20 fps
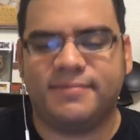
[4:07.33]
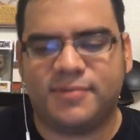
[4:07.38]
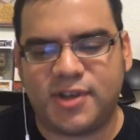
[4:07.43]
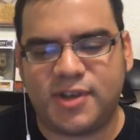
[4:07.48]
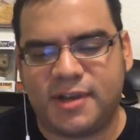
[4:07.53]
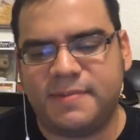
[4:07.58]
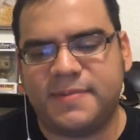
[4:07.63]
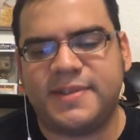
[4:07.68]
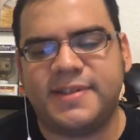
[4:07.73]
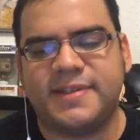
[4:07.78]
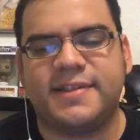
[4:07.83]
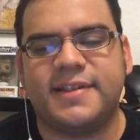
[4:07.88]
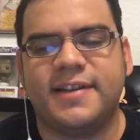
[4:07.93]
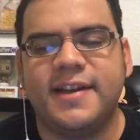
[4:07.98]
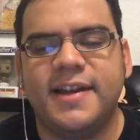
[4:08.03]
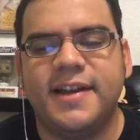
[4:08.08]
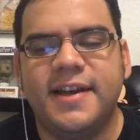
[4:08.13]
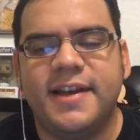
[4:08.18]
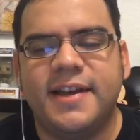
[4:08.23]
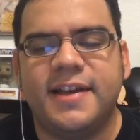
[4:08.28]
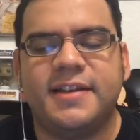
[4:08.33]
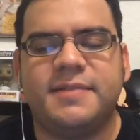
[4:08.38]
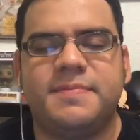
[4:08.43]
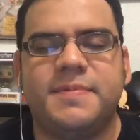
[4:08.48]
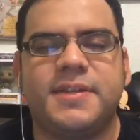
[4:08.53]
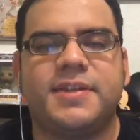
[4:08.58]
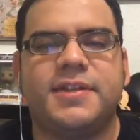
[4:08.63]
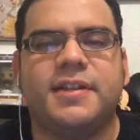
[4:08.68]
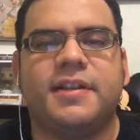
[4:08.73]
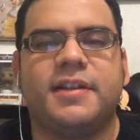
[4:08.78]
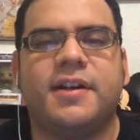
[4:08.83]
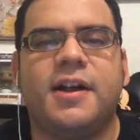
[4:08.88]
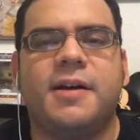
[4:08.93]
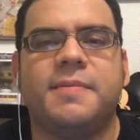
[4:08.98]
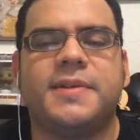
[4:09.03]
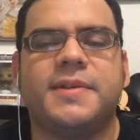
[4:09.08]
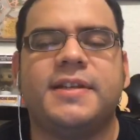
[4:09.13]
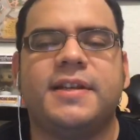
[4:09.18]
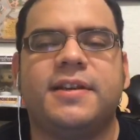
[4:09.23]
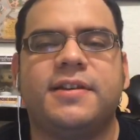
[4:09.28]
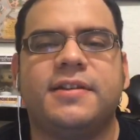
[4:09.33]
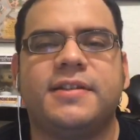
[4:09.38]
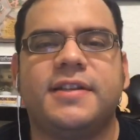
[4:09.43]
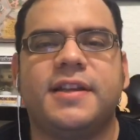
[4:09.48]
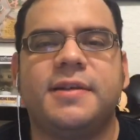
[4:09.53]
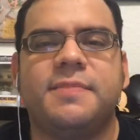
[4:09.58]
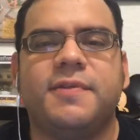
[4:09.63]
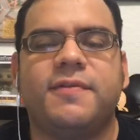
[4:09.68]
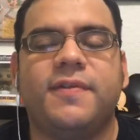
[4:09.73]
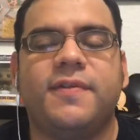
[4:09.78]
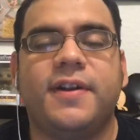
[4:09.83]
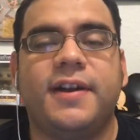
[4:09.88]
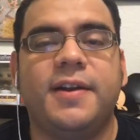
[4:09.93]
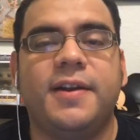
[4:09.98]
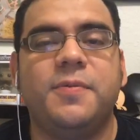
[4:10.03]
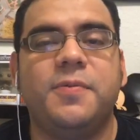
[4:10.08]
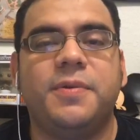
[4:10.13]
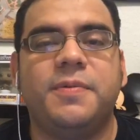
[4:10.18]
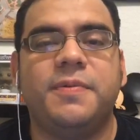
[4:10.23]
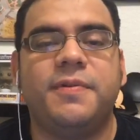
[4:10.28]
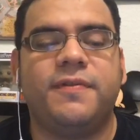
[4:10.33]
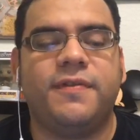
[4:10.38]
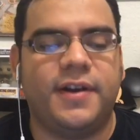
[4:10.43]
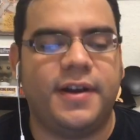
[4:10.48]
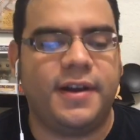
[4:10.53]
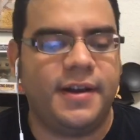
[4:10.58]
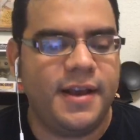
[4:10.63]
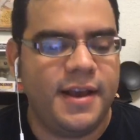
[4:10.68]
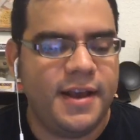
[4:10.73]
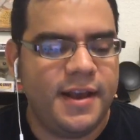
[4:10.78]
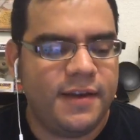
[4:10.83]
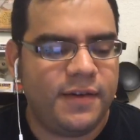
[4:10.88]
Thomas is mentioning in the comments there. It's going to be fun, and it will be fun.